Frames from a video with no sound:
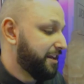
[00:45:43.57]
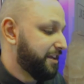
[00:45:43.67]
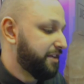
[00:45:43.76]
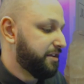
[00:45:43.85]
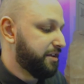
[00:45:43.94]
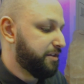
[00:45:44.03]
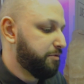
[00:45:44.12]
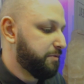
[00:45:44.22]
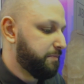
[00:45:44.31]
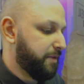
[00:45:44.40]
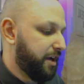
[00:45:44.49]
he
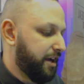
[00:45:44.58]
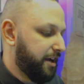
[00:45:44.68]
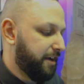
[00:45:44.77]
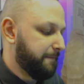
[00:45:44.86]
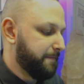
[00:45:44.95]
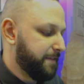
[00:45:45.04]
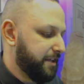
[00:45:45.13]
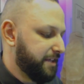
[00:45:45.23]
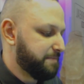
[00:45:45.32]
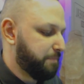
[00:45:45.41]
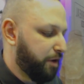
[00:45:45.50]
would
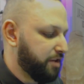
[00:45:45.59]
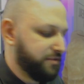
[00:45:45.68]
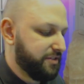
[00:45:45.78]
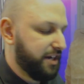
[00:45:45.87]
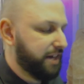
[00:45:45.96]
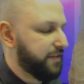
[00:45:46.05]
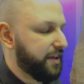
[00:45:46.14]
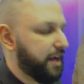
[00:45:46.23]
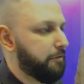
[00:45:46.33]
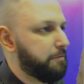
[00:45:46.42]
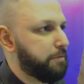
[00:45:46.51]
his bars are the kind of
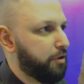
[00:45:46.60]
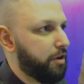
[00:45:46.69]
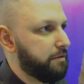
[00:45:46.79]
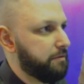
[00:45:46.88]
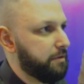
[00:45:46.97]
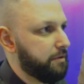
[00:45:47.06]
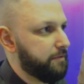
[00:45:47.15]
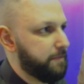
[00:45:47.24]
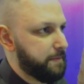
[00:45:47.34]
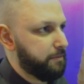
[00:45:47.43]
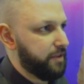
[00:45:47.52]
thing I would put on
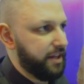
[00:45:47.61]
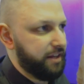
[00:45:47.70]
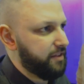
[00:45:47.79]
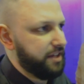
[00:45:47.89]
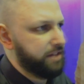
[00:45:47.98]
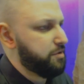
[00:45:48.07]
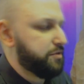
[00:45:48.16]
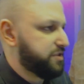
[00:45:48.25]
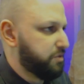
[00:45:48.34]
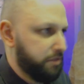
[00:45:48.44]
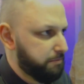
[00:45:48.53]
for people like his whole
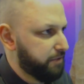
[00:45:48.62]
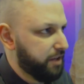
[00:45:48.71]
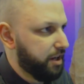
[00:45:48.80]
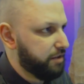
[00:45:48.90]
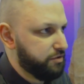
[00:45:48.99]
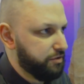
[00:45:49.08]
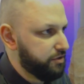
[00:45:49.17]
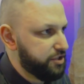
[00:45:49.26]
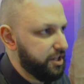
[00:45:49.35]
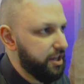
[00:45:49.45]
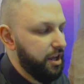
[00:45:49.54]
Sorry Player
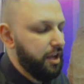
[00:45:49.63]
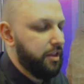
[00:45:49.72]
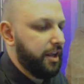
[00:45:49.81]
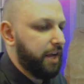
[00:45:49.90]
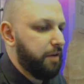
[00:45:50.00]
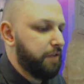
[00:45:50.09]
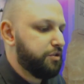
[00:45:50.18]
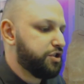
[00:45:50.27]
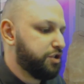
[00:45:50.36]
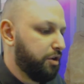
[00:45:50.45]
trilogy. Like I would show.